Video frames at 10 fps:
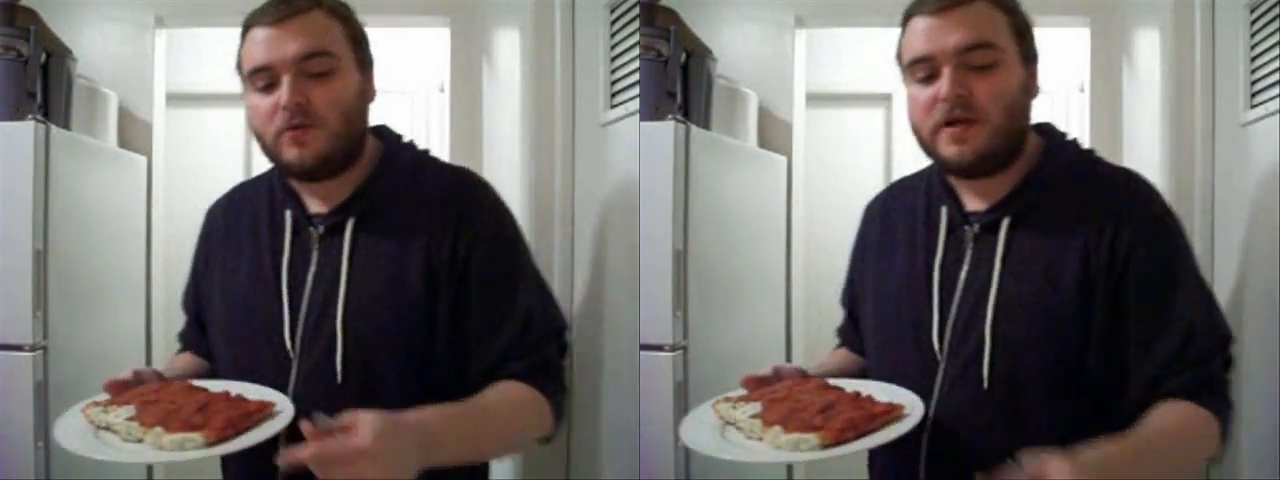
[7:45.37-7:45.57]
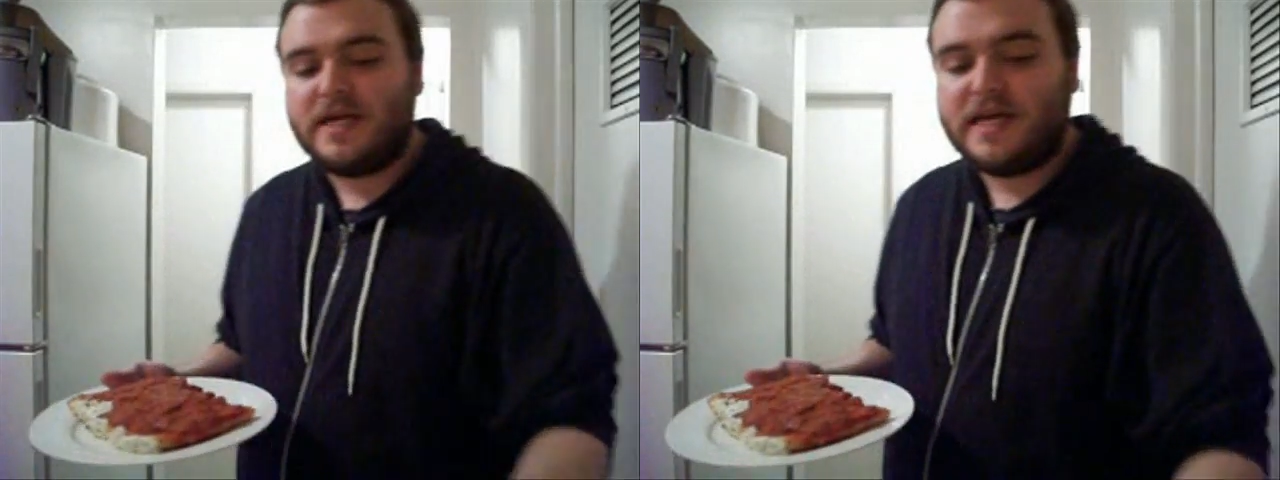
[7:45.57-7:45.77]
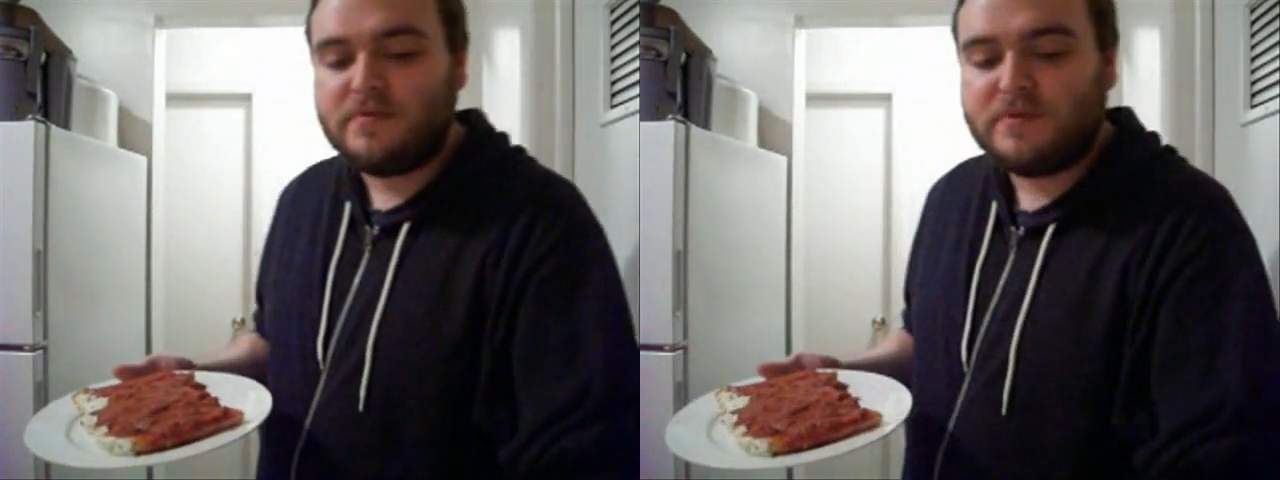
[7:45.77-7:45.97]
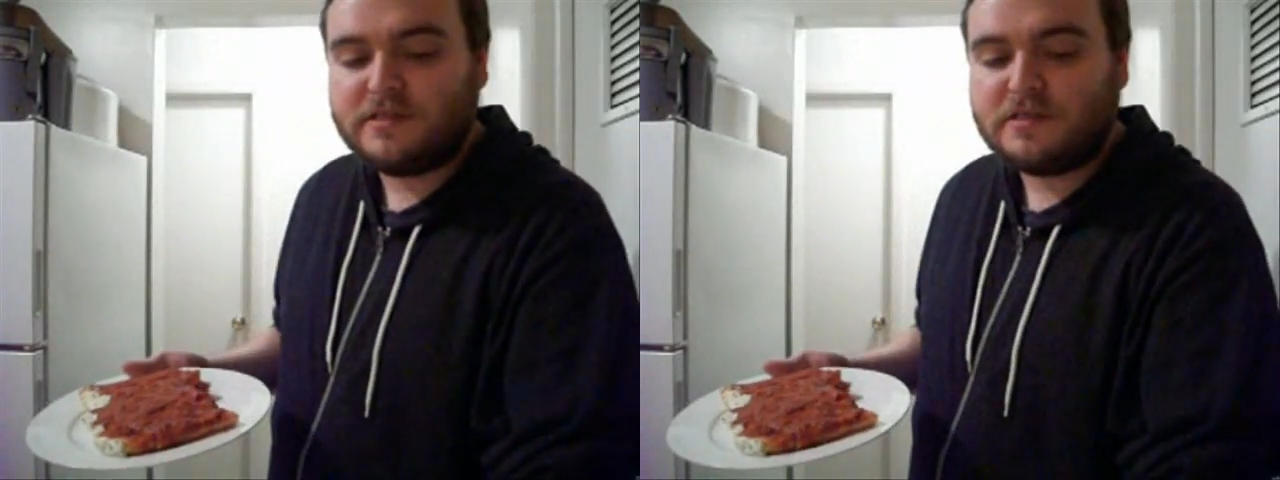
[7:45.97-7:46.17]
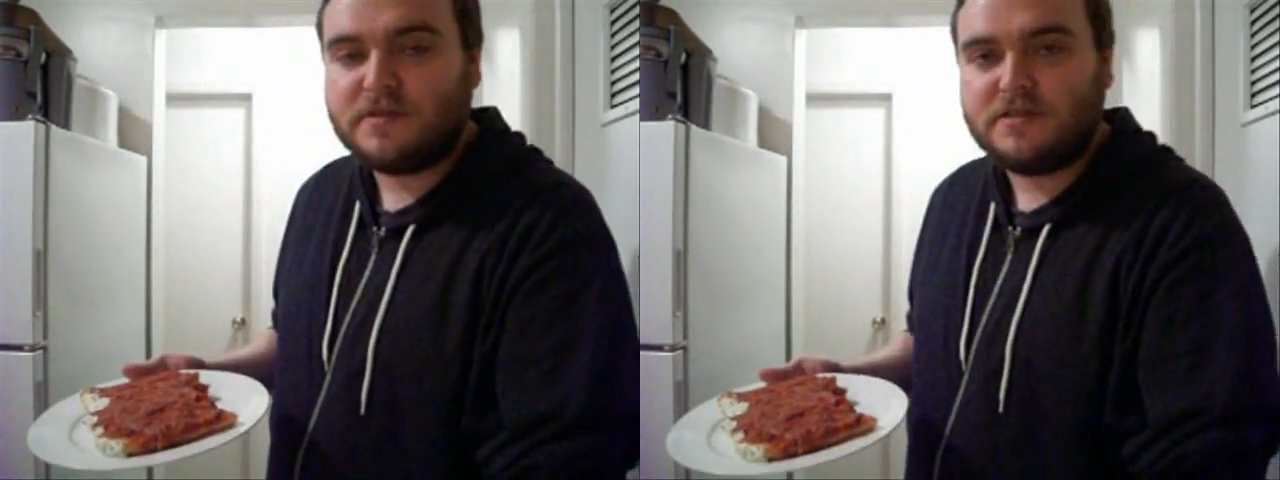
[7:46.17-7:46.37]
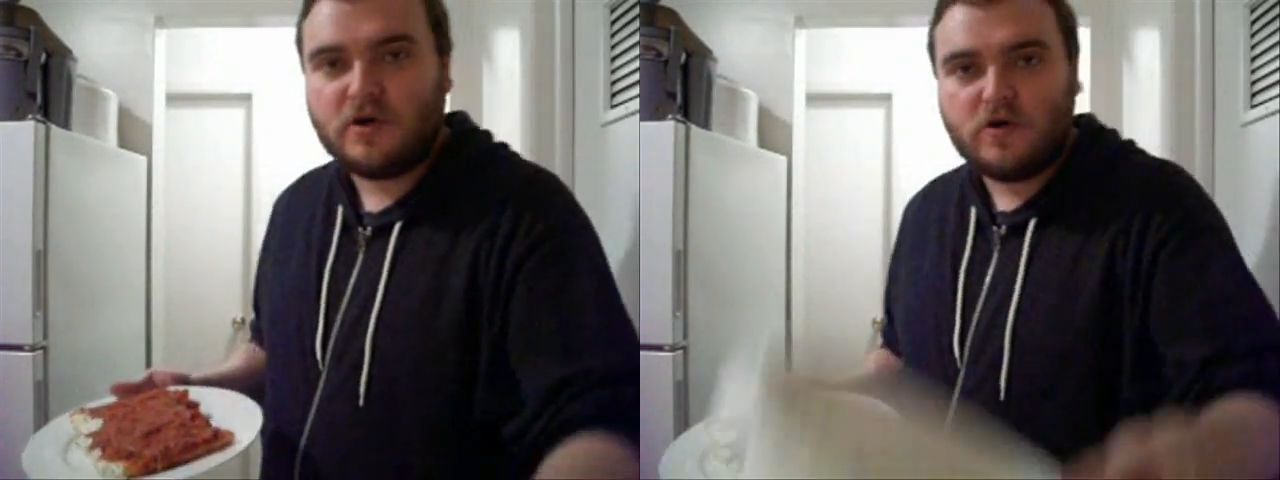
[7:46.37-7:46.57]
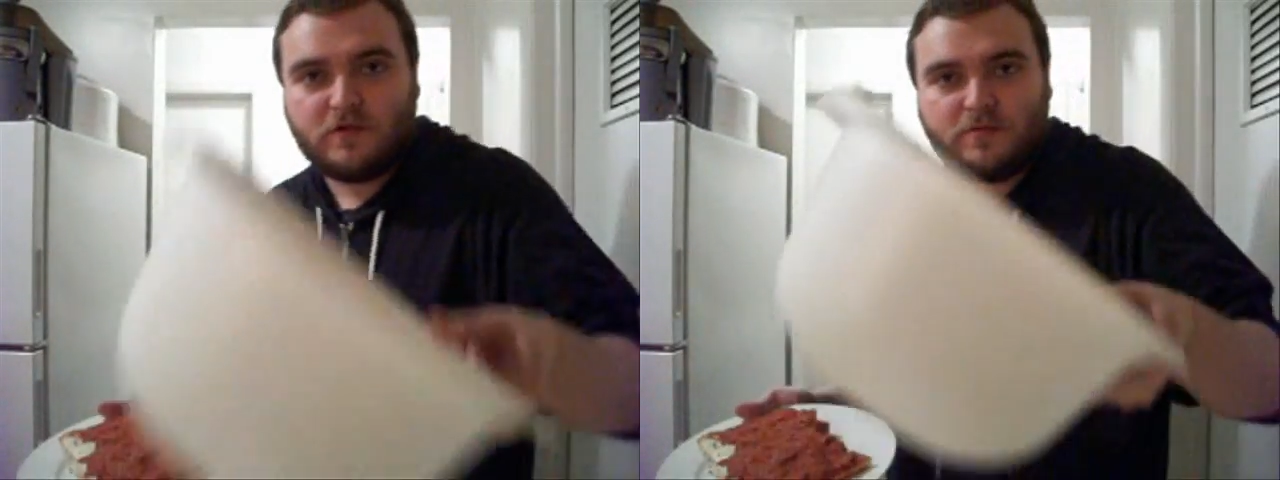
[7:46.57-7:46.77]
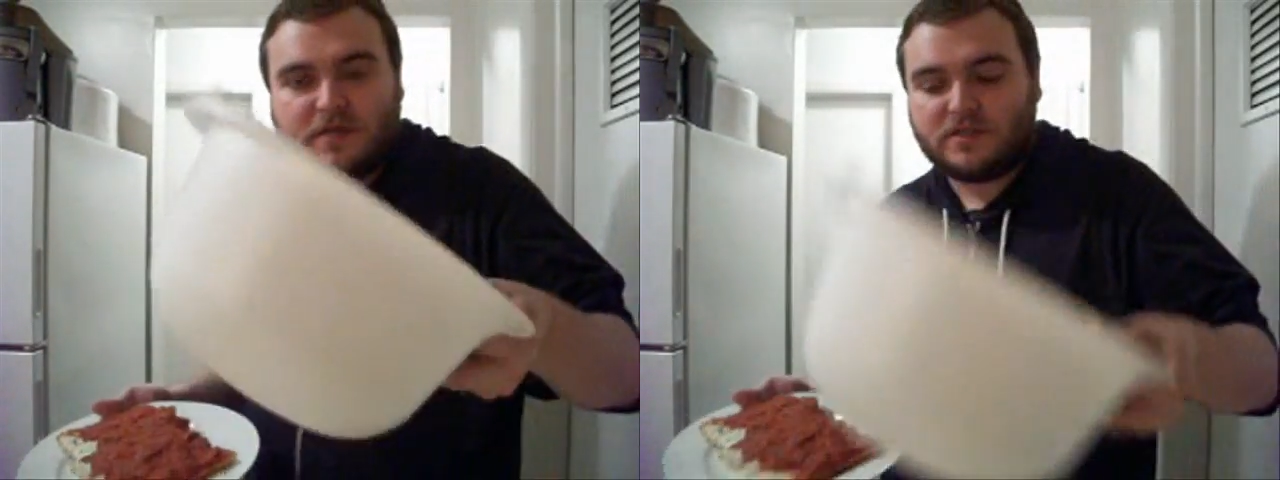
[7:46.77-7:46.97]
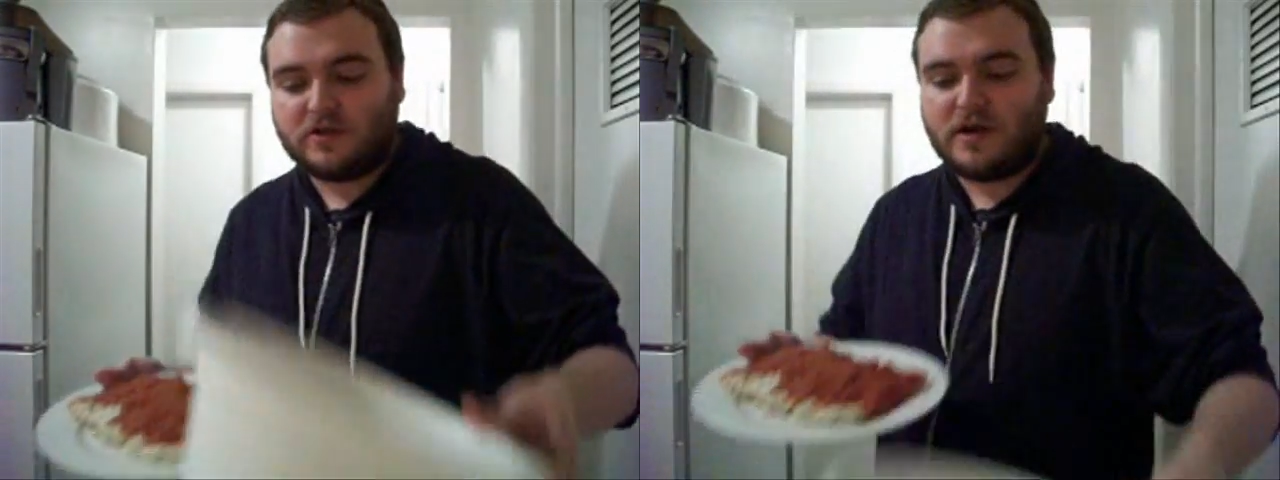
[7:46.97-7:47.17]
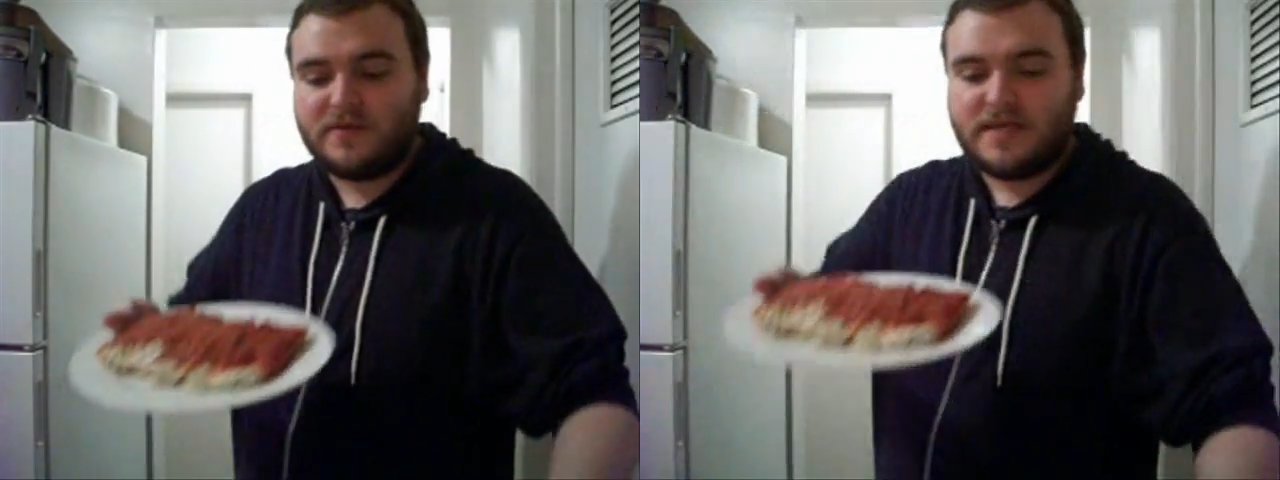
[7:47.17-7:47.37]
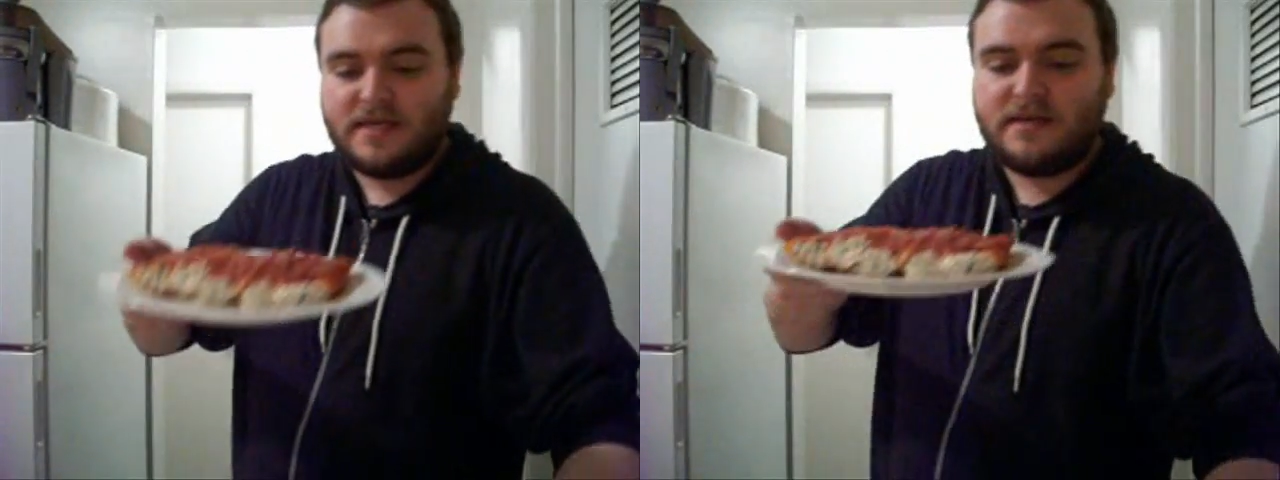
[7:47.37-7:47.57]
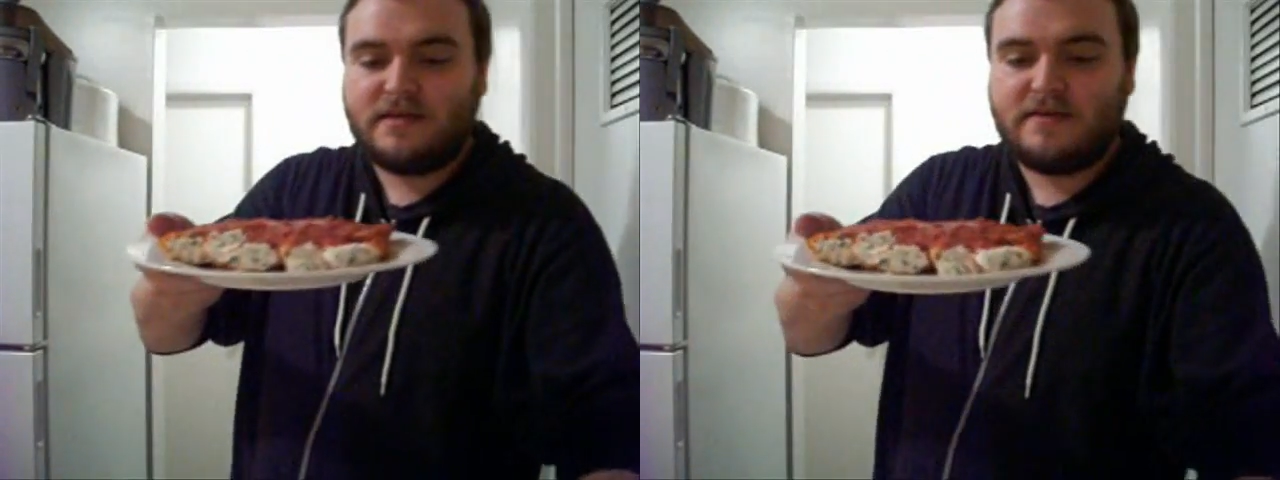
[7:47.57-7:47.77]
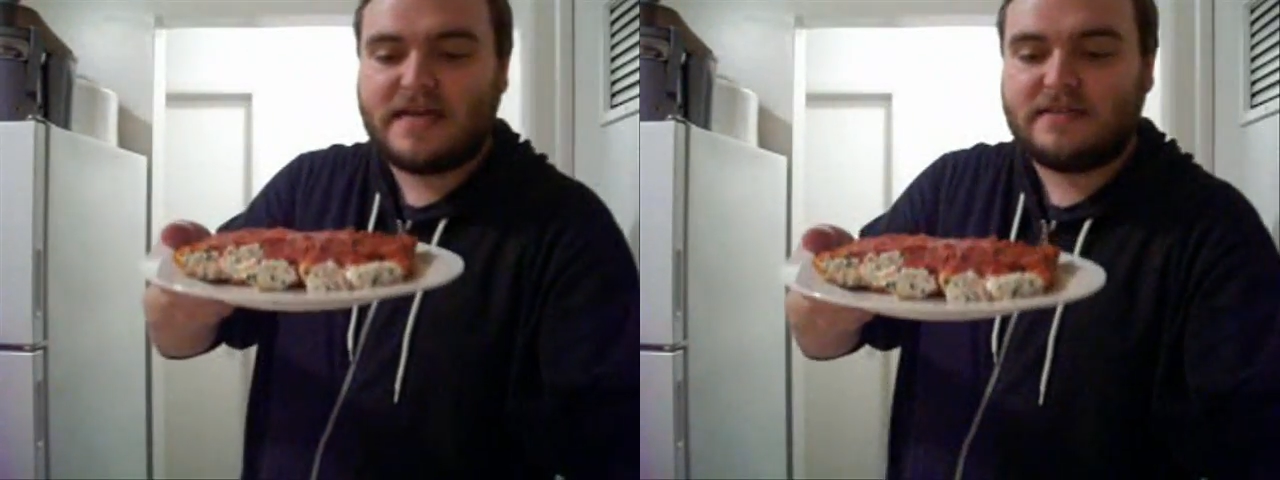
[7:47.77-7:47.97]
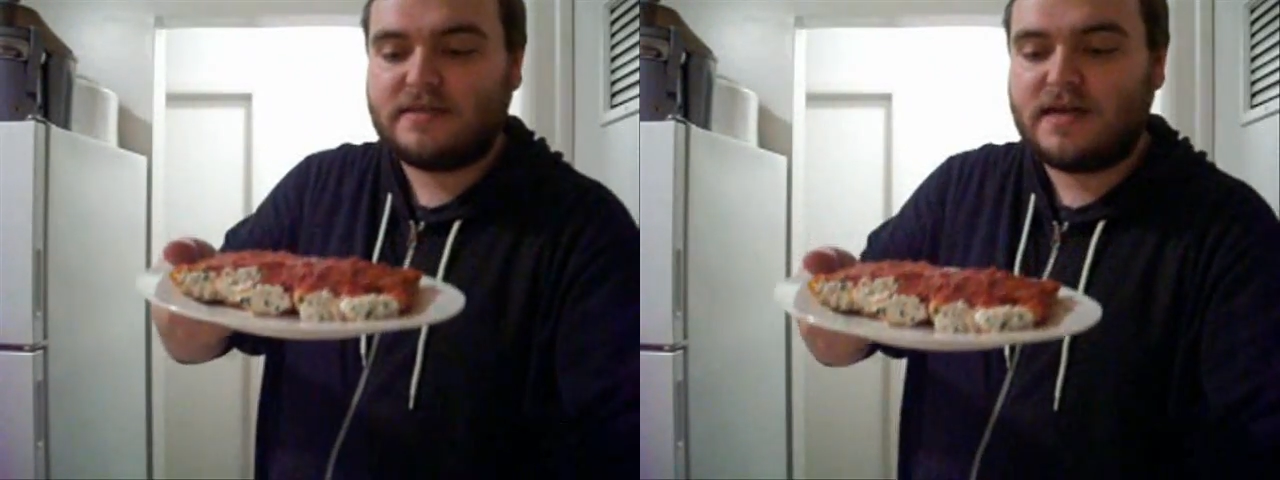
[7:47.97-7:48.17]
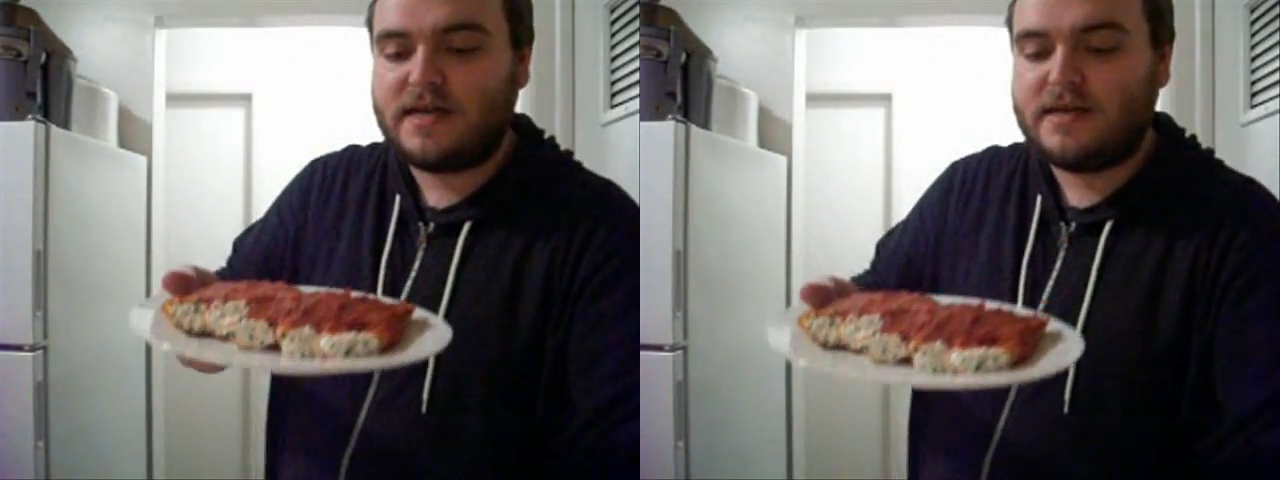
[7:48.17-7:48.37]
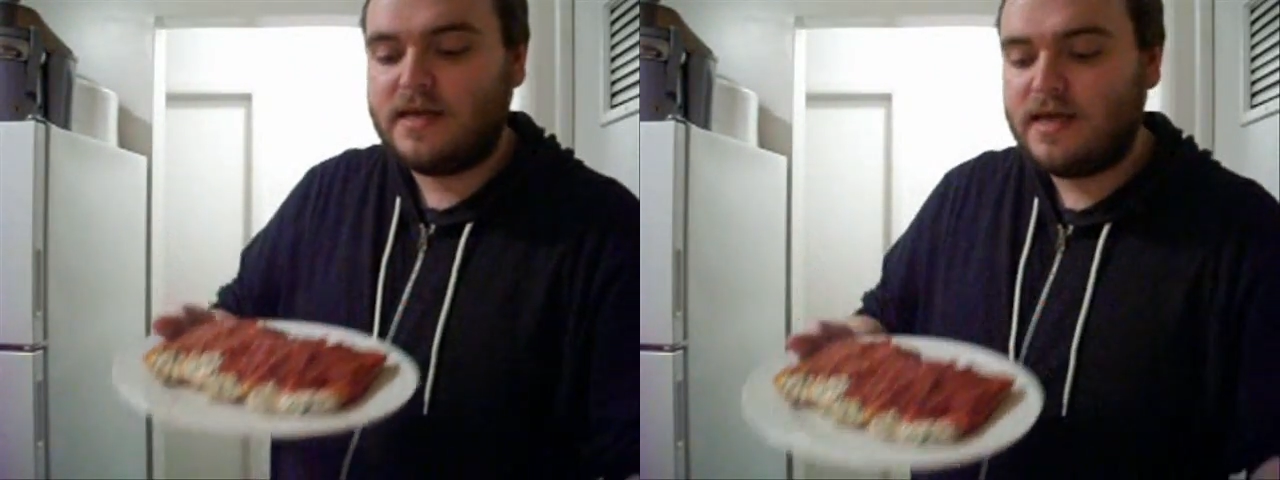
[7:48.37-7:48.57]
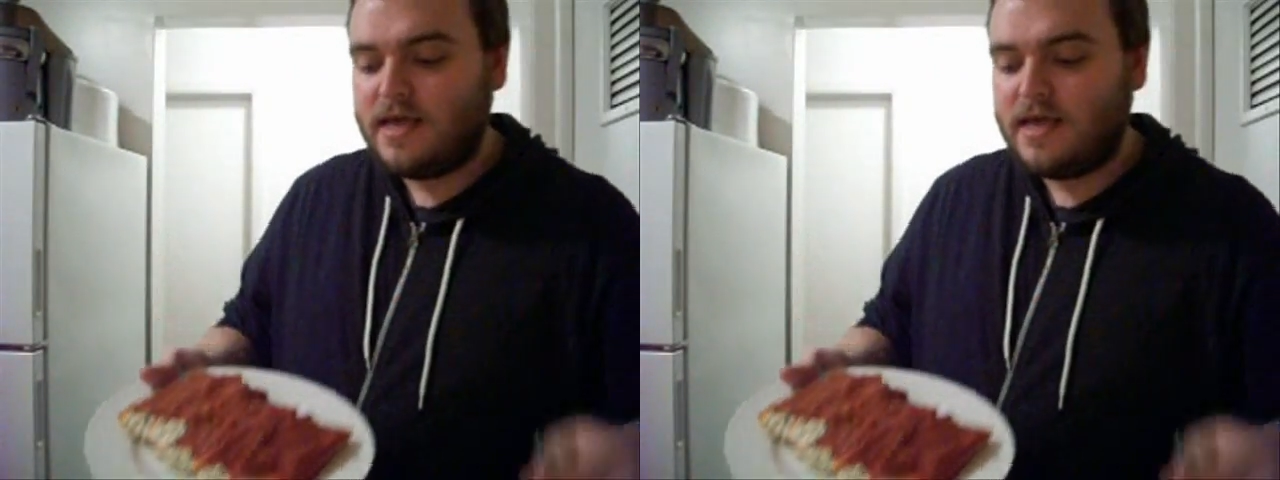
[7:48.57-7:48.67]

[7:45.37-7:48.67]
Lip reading: I went ahead and put some of the tofu mixture on the end of that side,